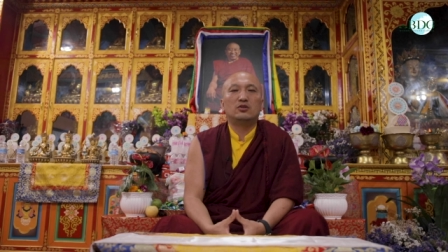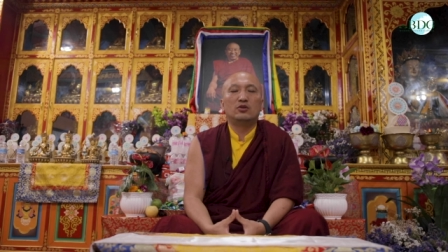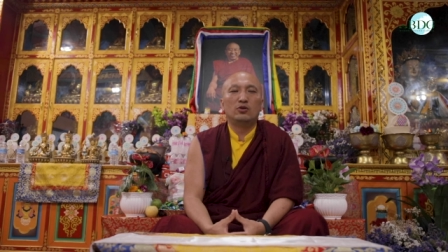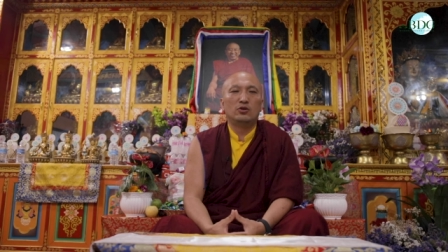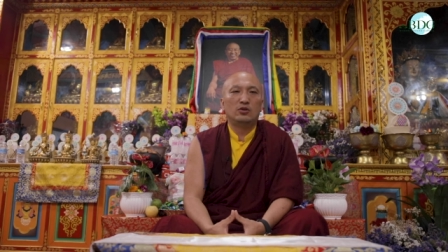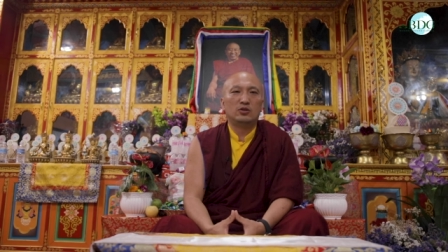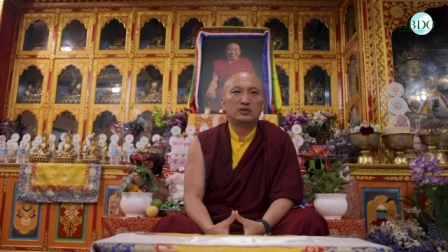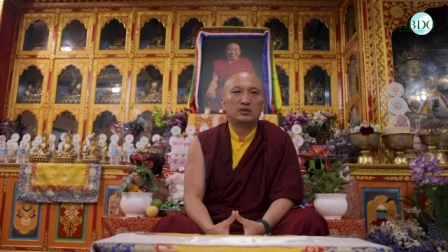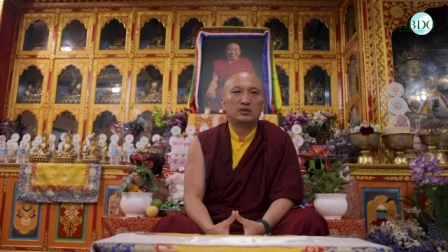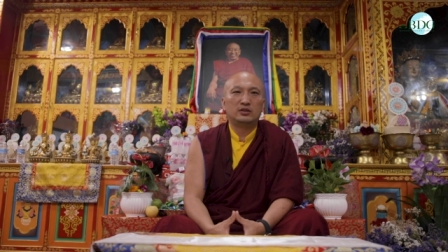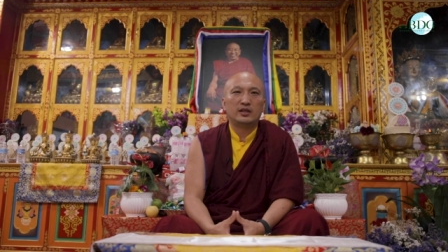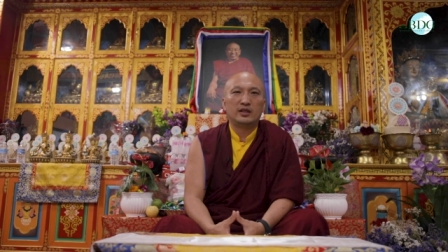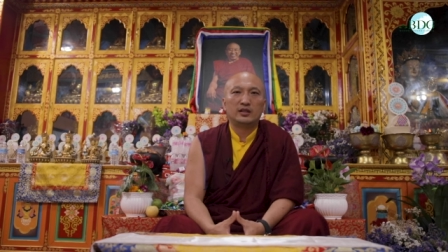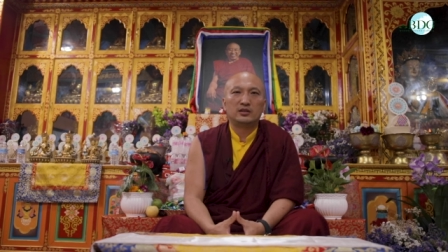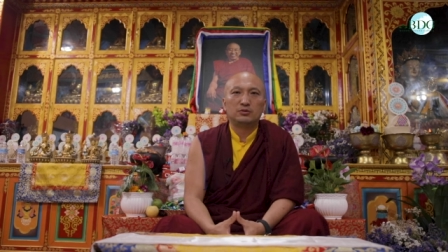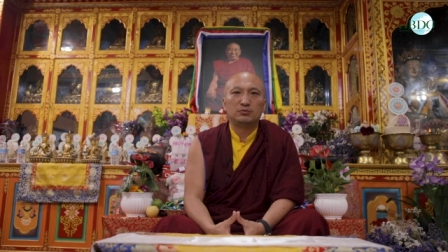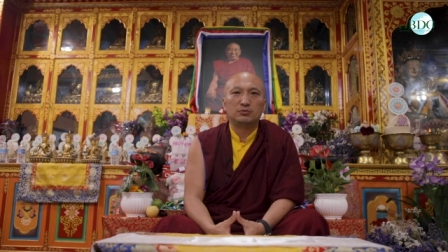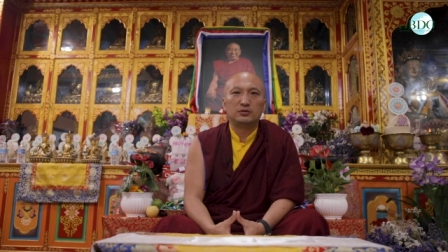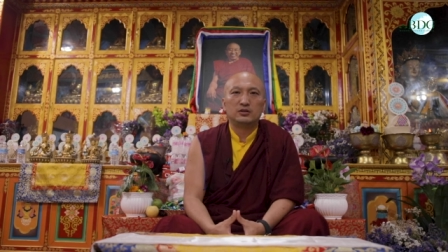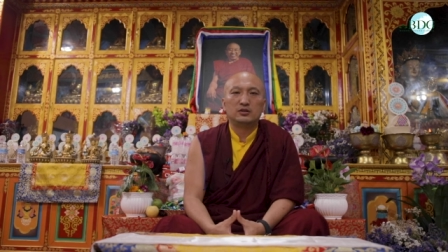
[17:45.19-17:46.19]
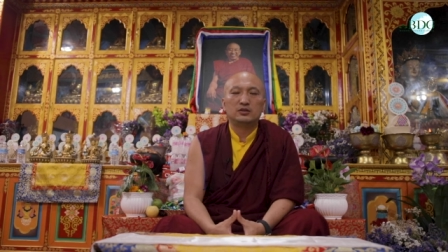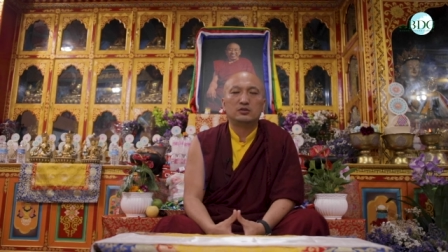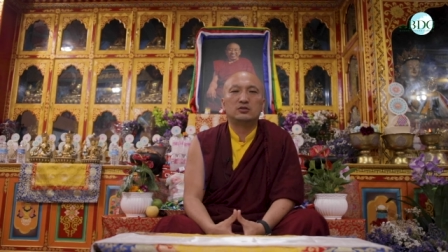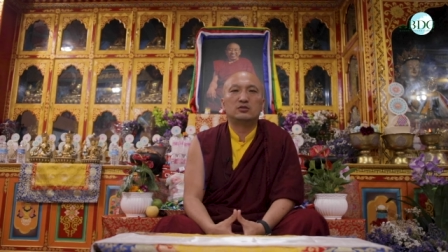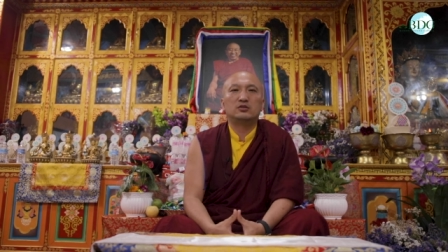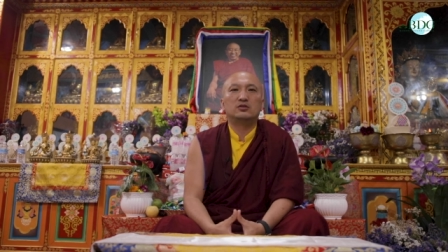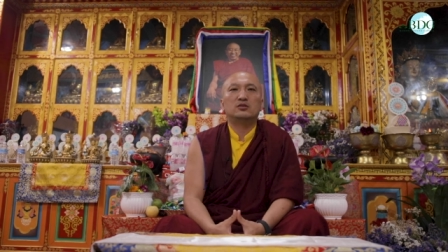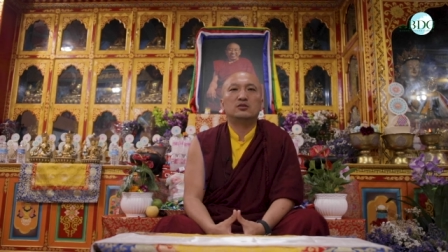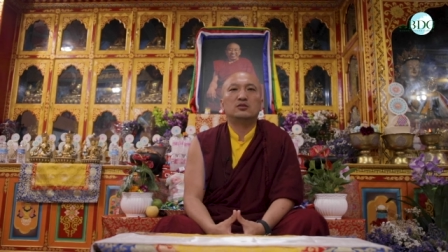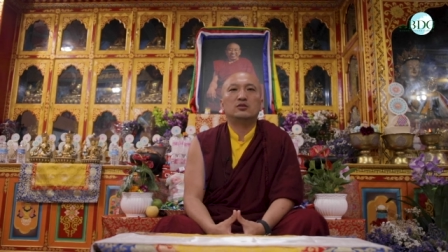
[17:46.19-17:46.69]
all the
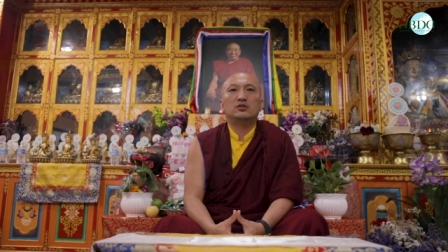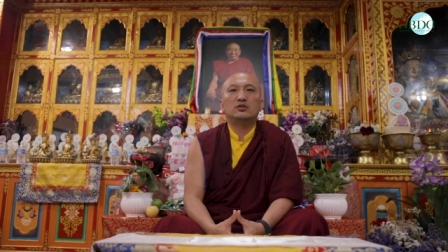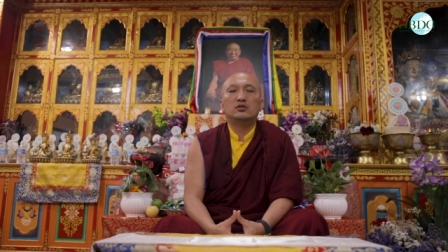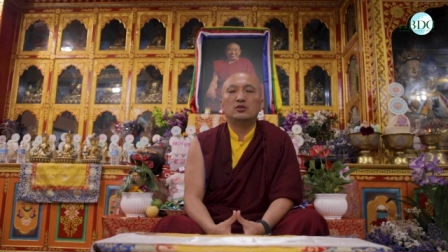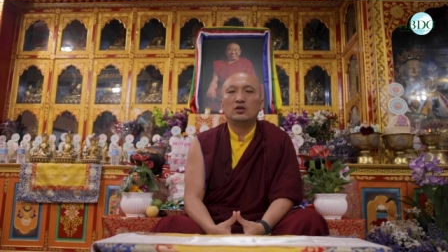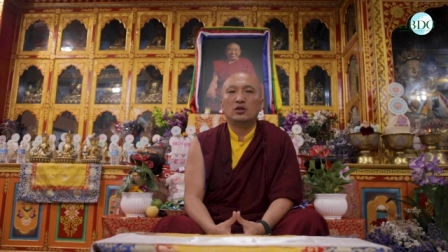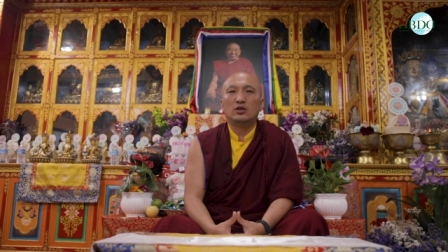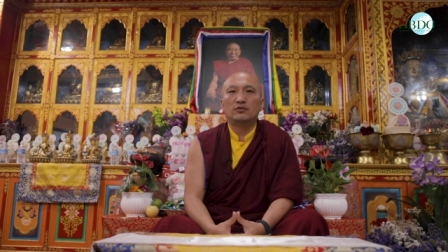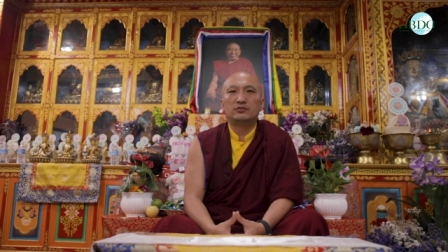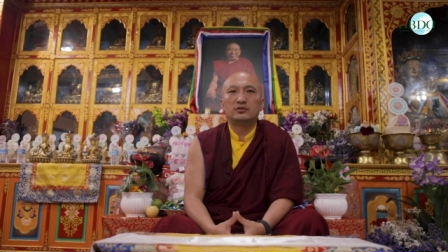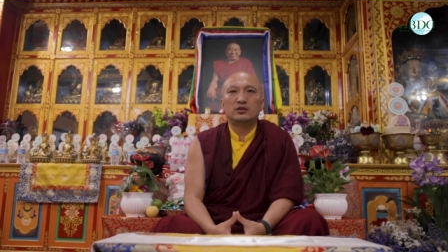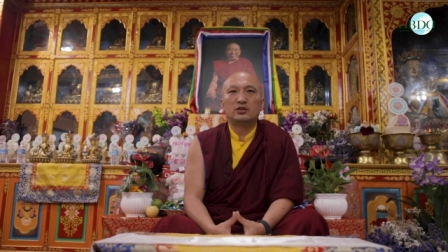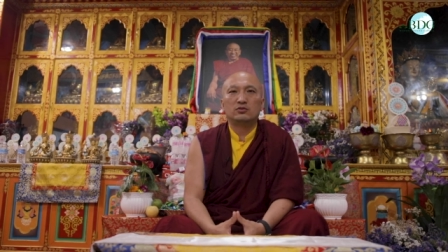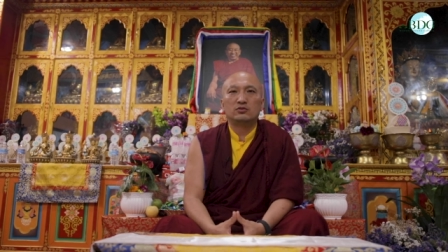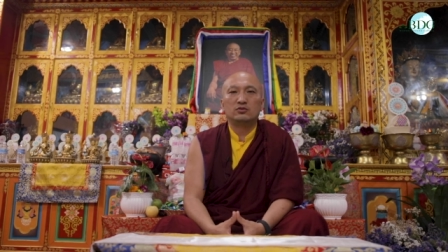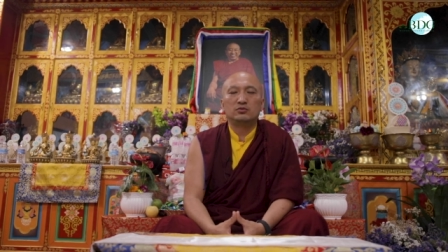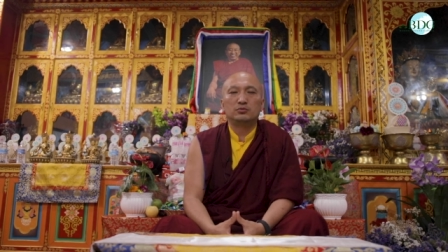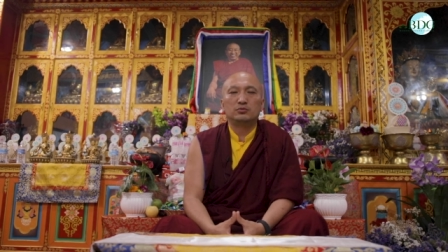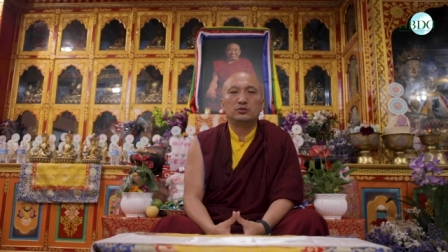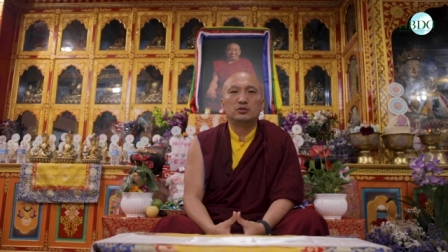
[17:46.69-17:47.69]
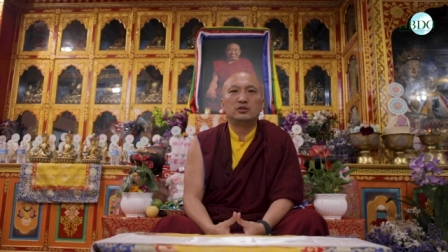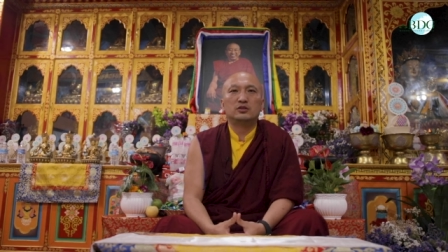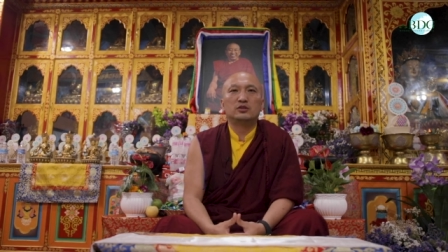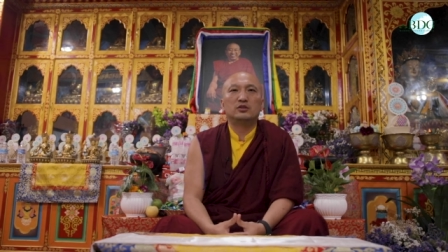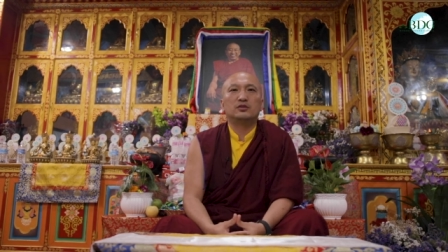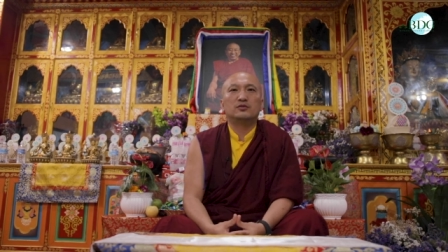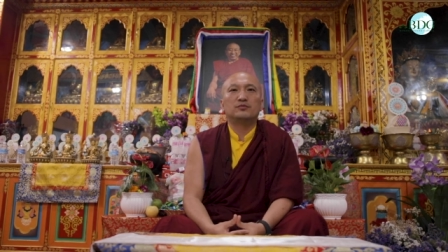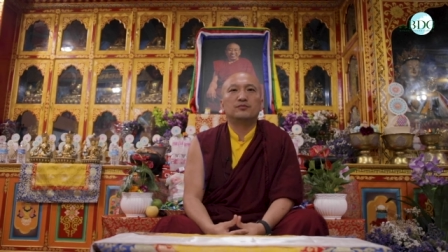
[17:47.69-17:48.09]
activities of Thrangu Rinpoche.